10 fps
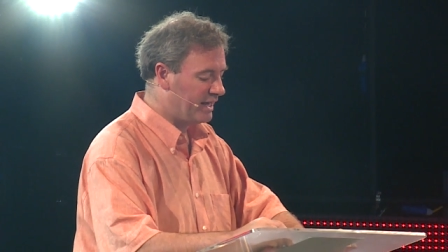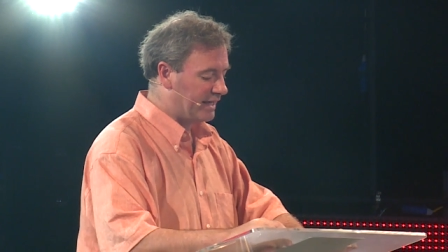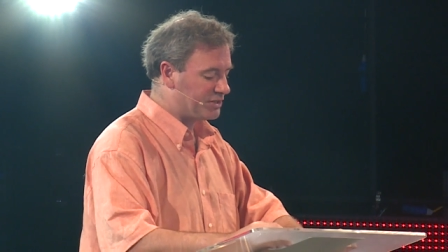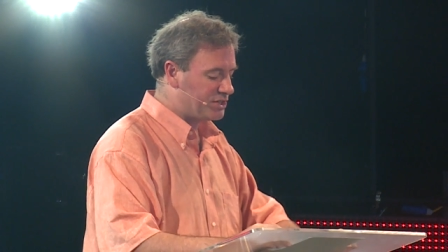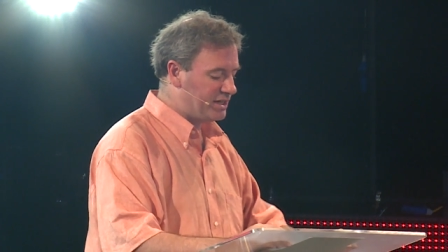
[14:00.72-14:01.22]

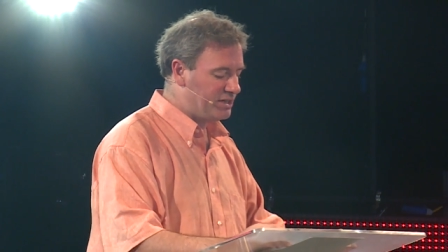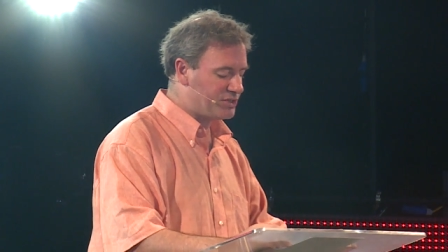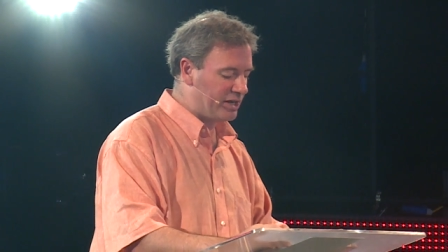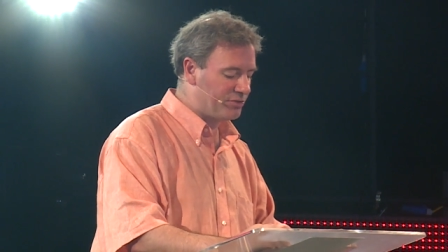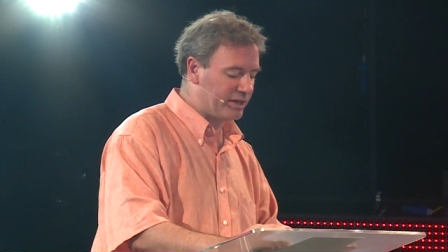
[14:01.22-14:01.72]
and tease
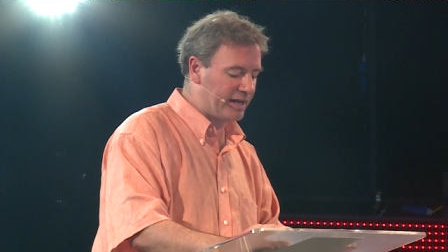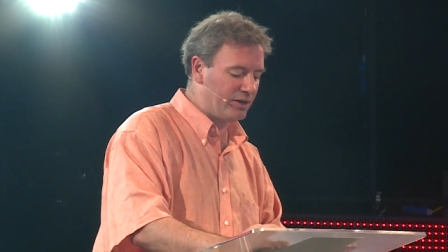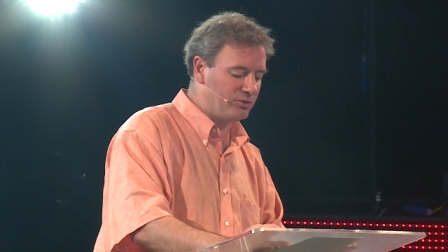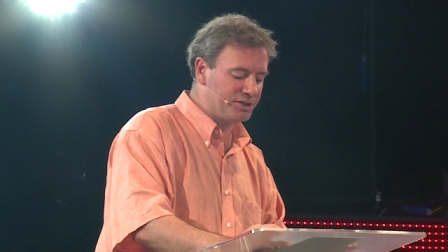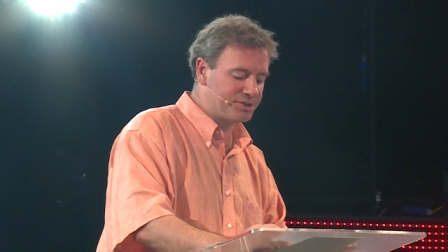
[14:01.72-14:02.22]
out the
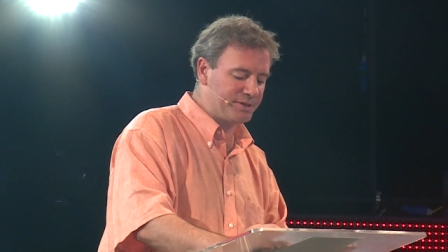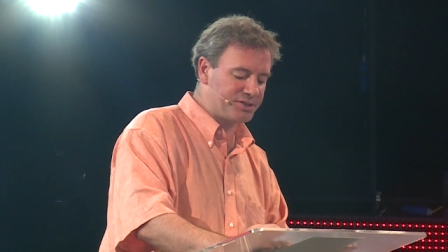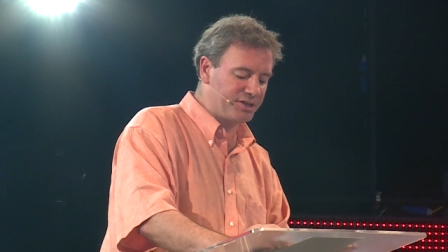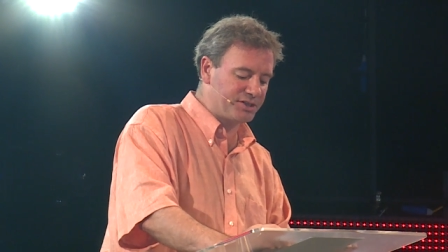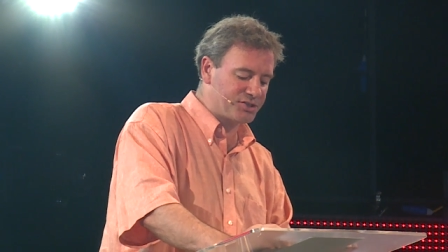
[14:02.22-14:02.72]
countless
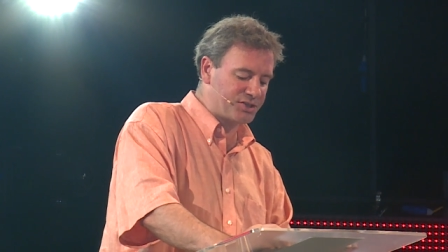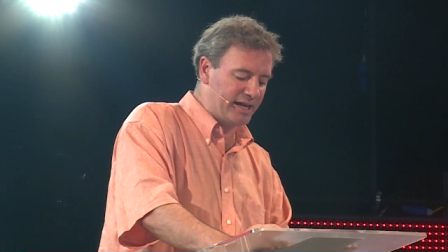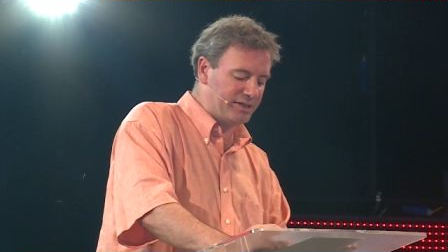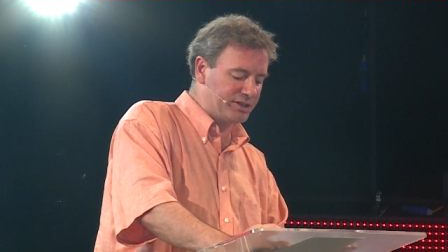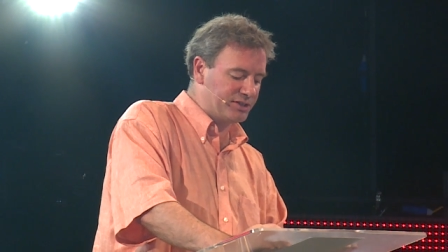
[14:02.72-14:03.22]

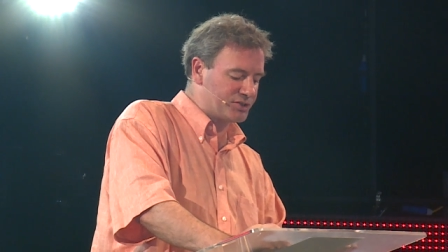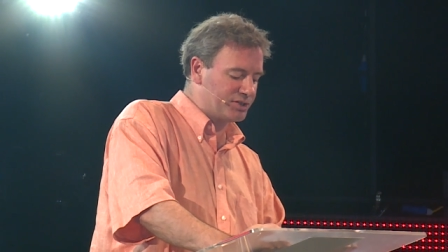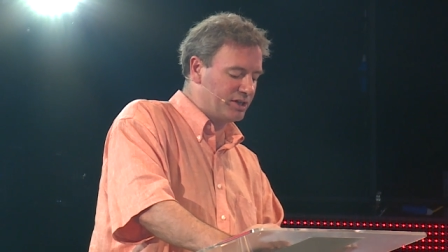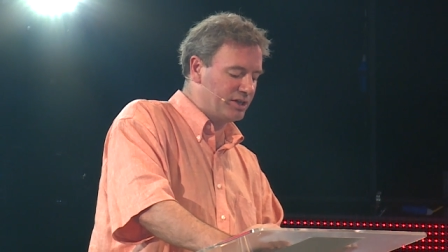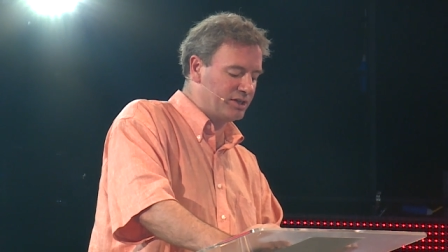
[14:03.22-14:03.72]
misunderstandings
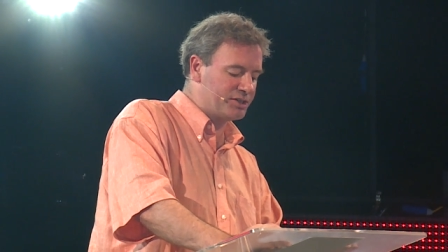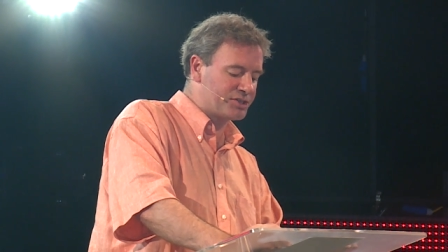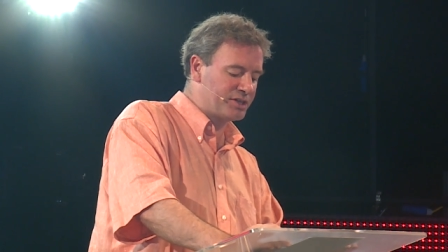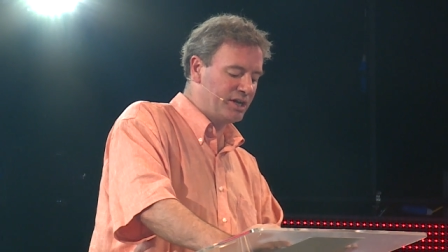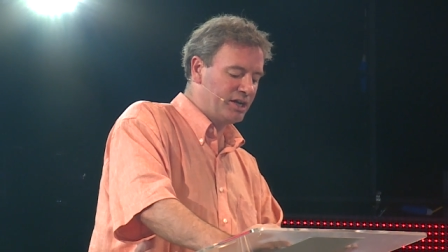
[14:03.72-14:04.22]
and
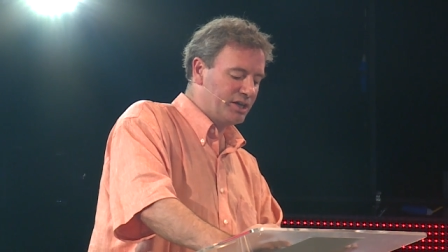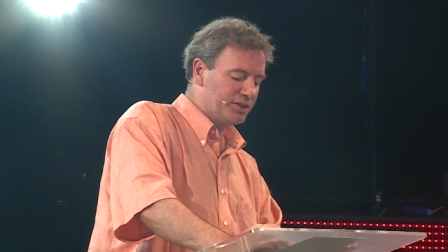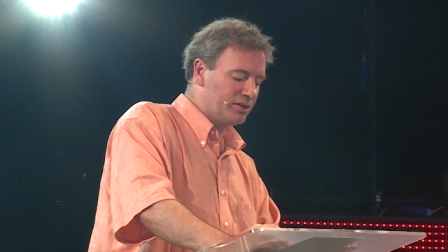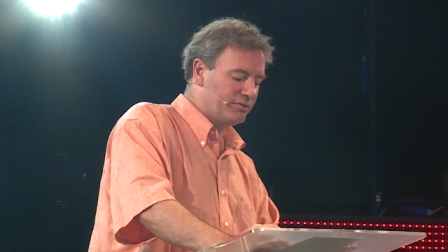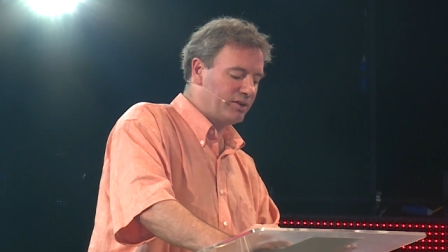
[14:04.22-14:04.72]
hurts
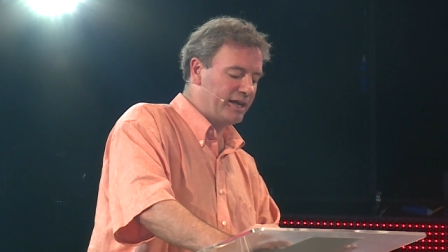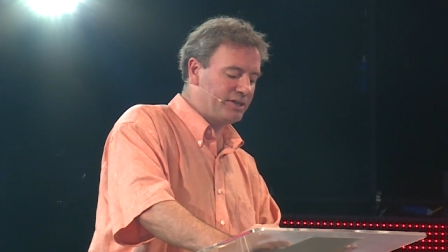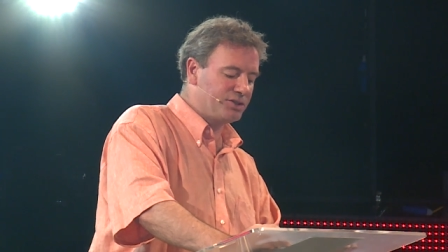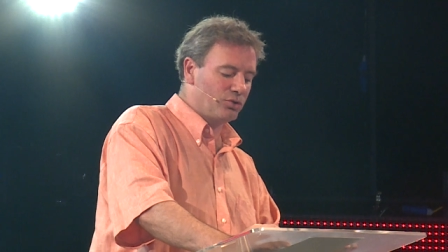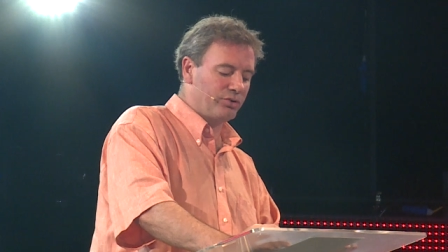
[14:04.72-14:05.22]
that have
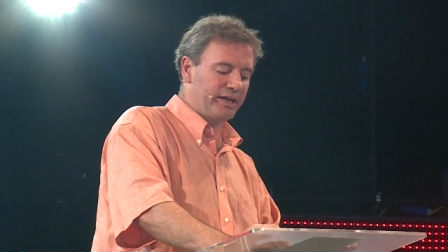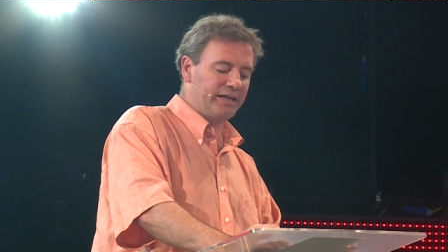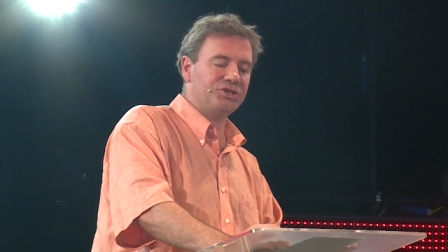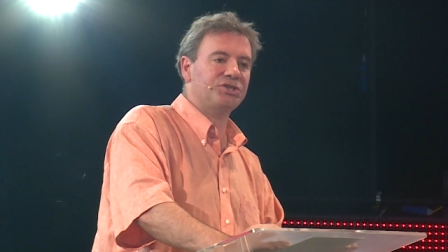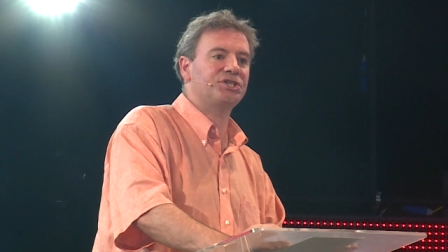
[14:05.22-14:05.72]
led your
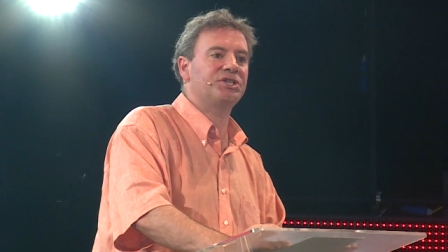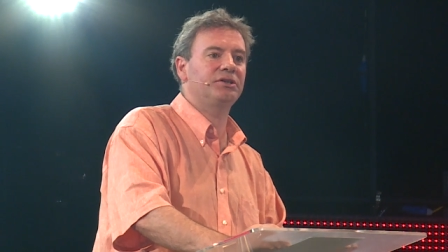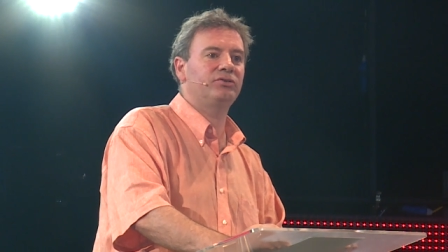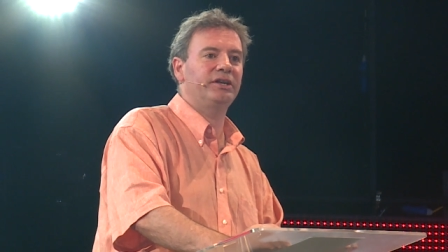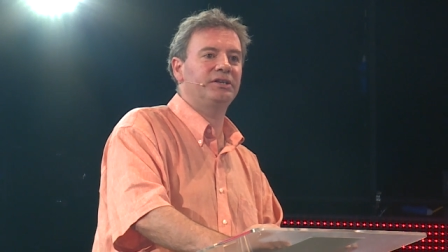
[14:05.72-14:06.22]

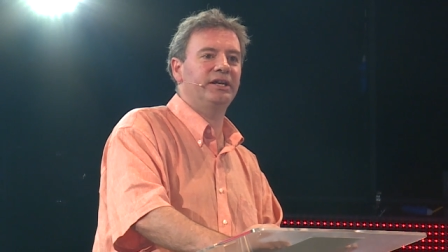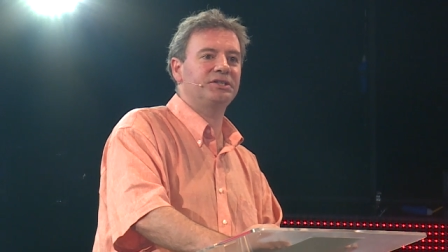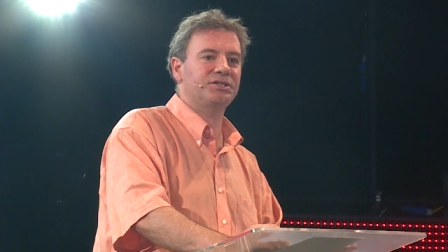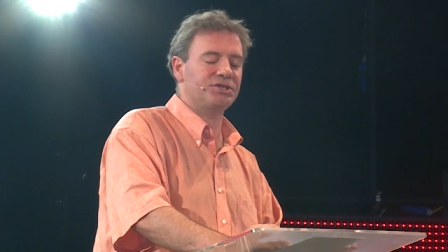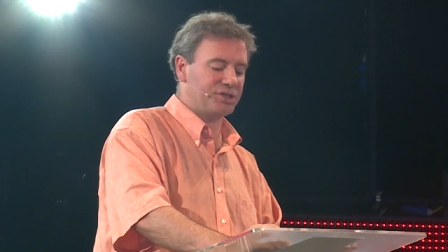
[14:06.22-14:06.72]

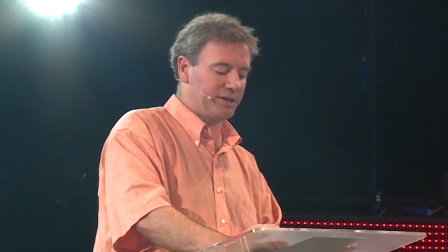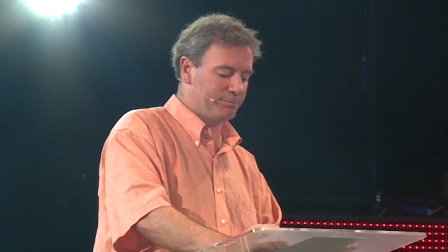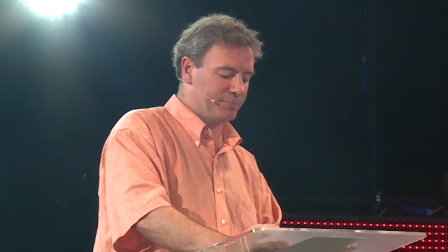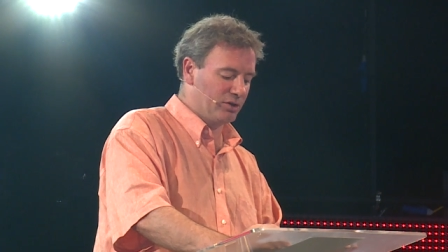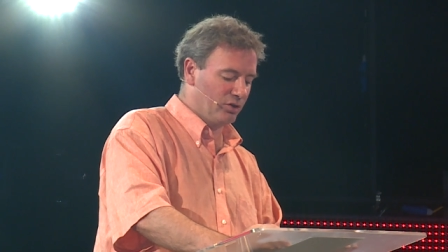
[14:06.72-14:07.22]

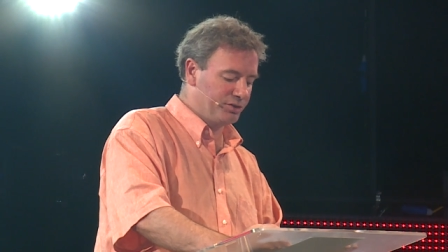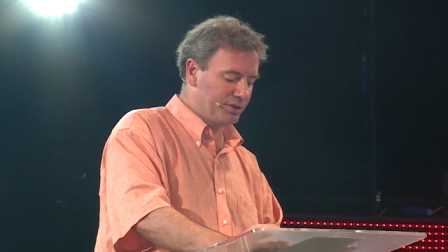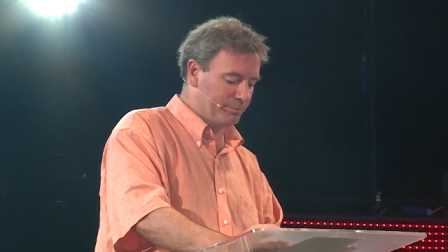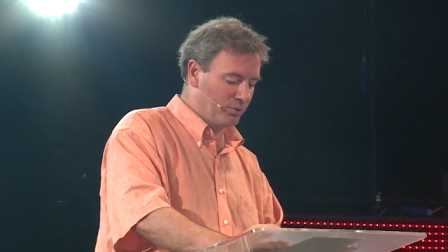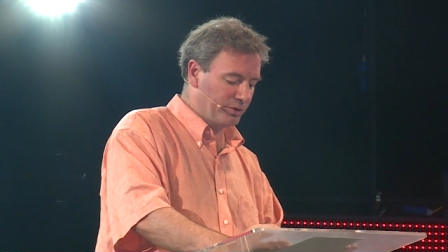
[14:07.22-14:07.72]
relationship beyond
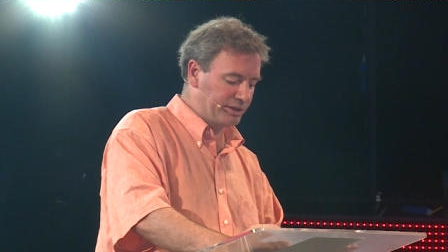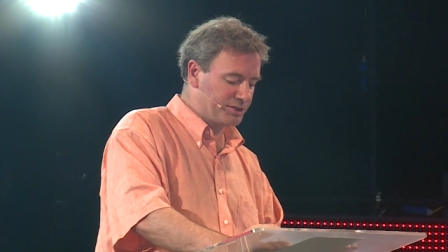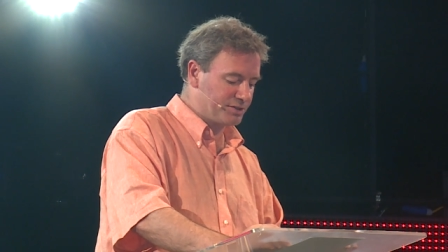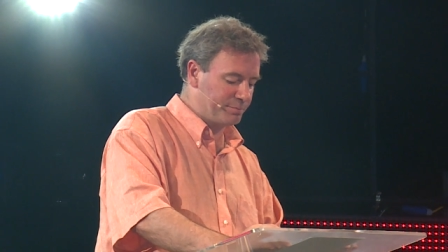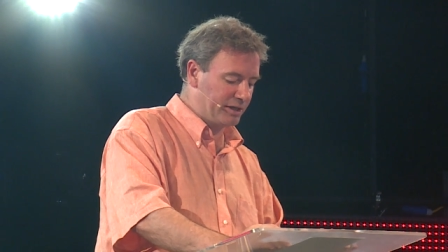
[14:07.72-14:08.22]
the
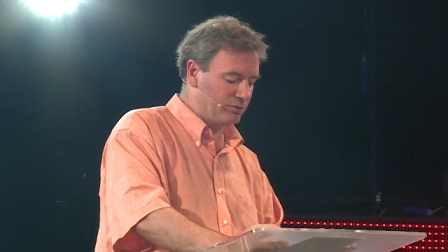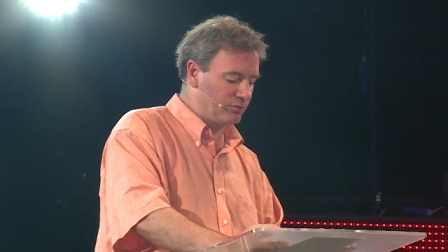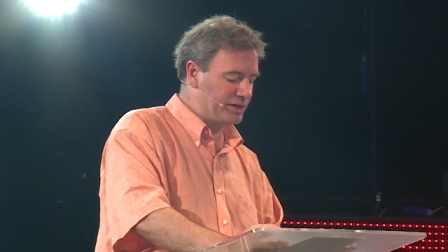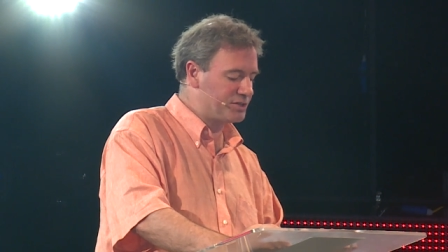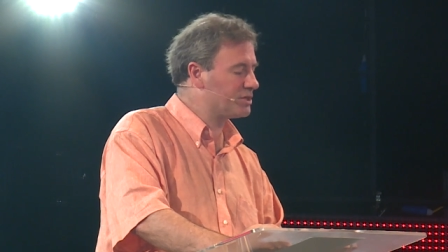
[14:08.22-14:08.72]
point of being
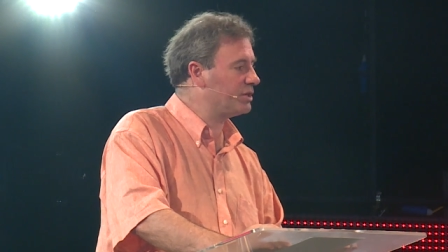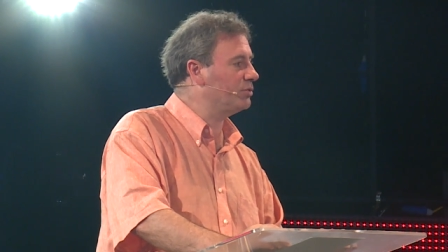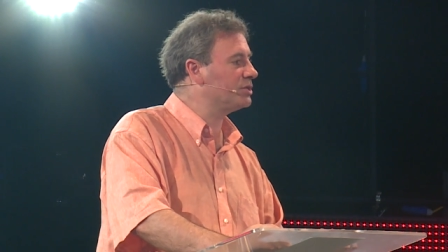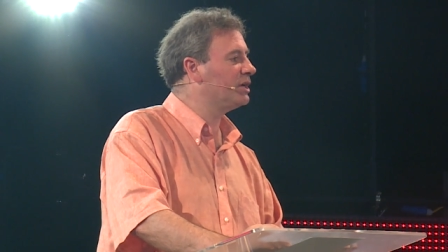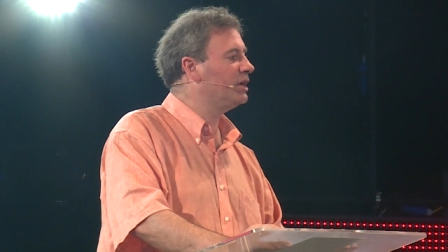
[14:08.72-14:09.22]

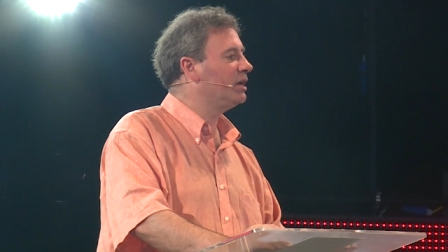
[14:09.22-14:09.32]
rescued